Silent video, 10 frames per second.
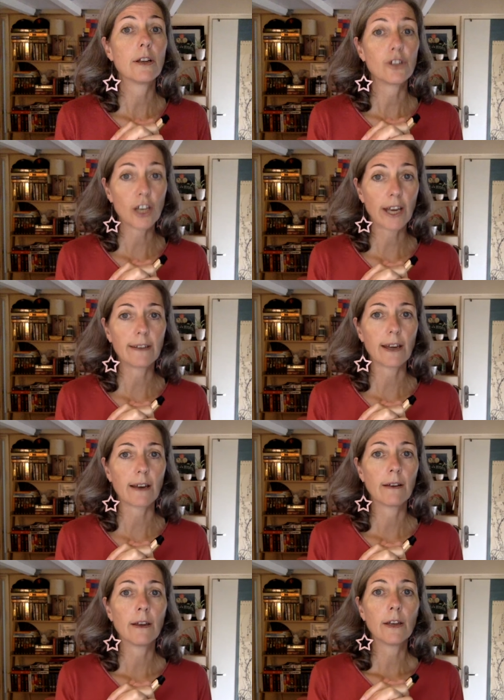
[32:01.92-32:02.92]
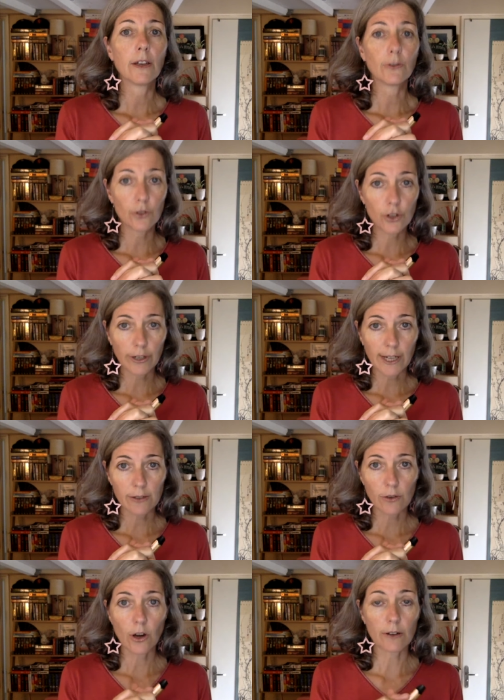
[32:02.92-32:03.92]
China to join
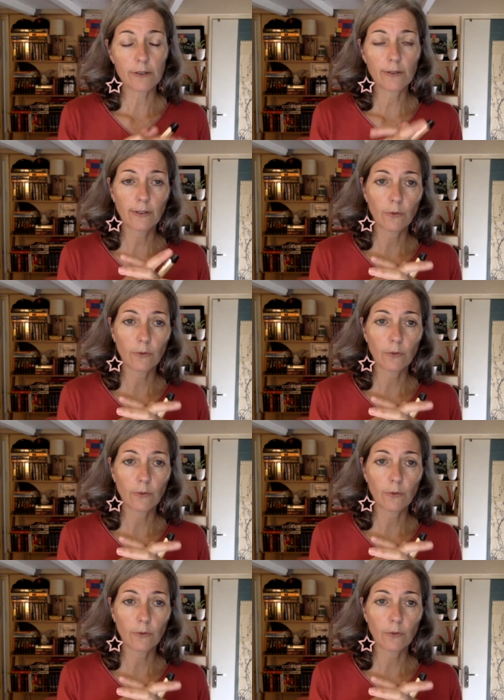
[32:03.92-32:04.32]
as a host